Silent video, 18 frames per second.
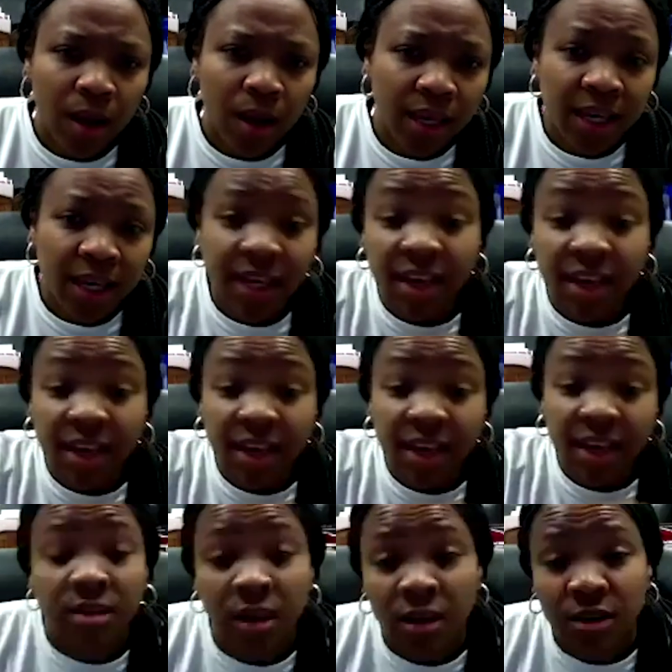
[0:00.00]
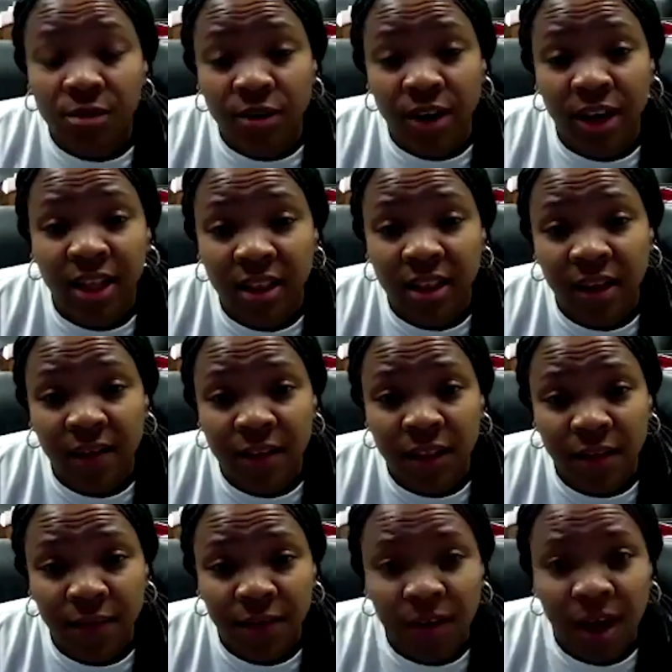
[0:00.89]
It gives a great
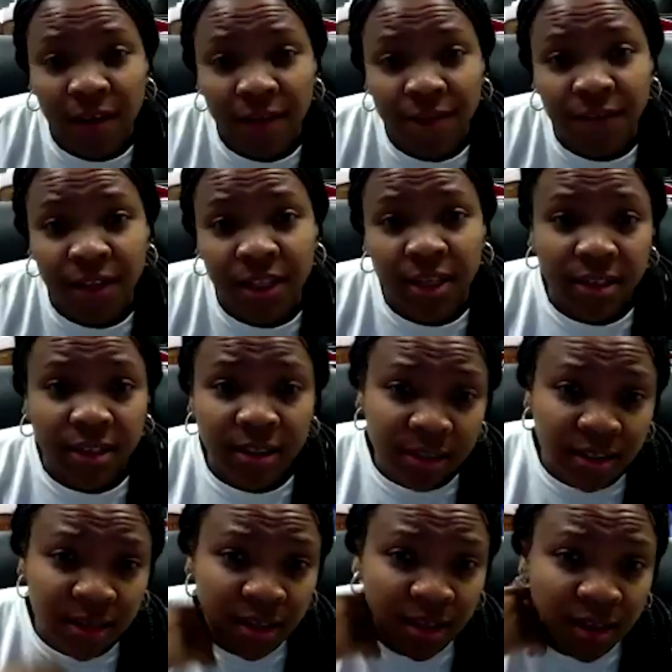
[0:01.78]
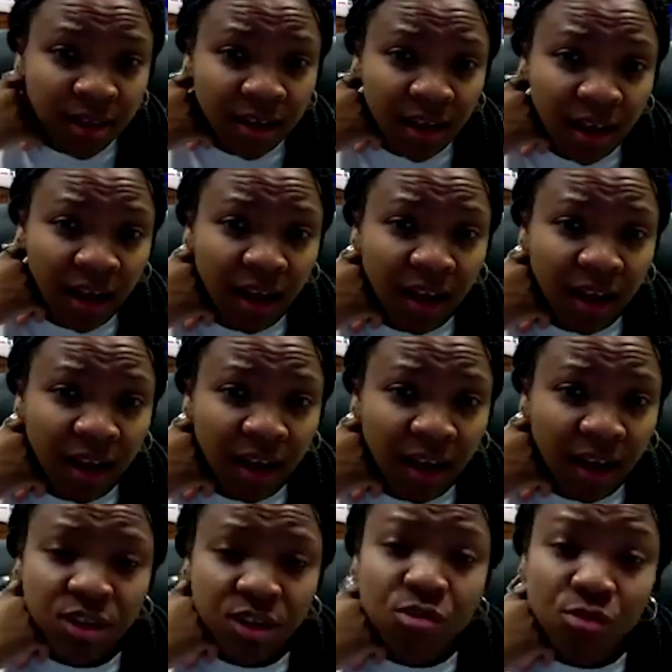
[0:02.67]
level of confidence
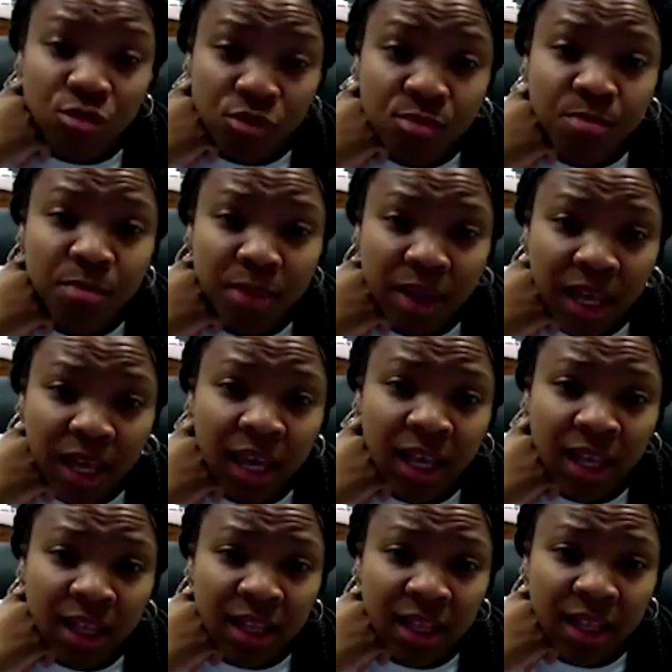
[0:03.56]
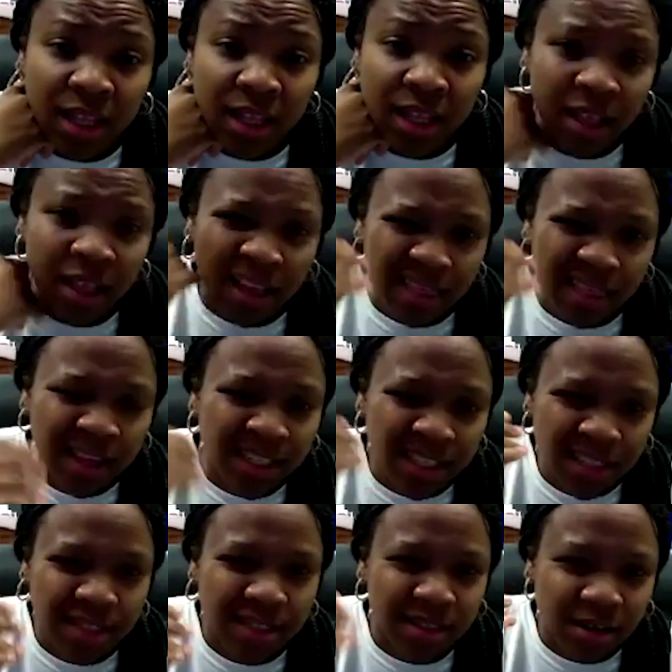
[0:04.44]
to the group. And I think
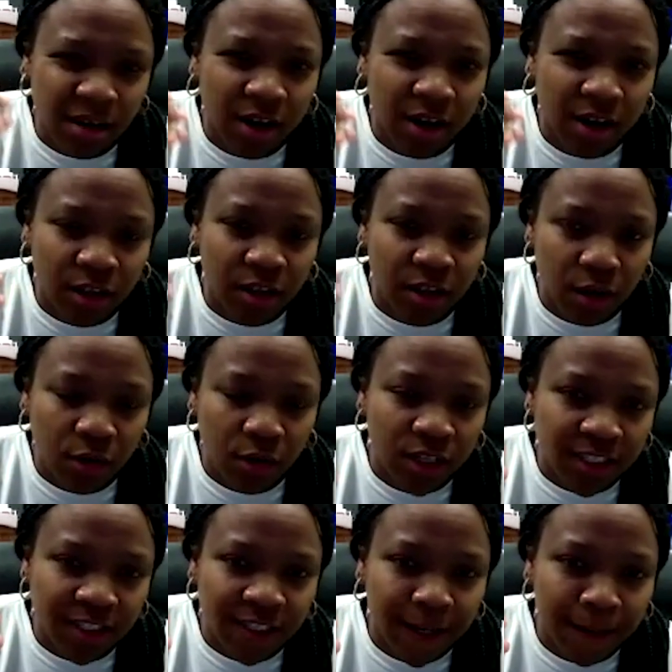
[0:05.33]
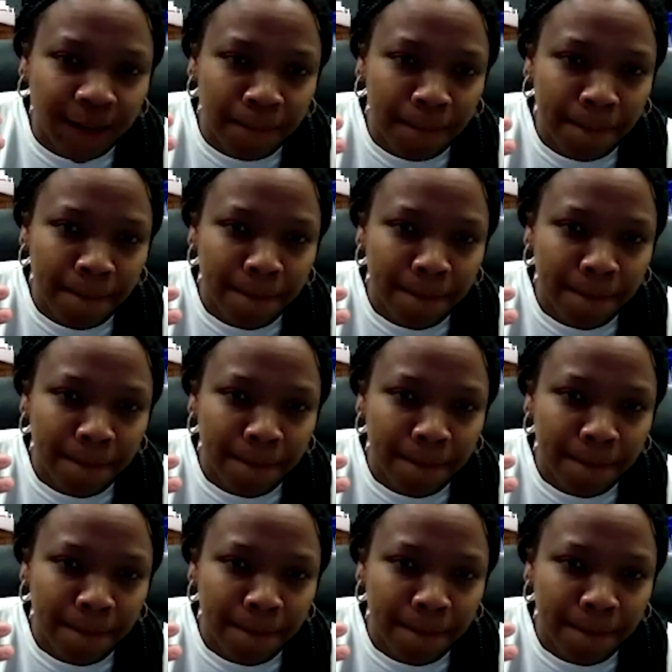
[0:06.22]
she's starting to notice it.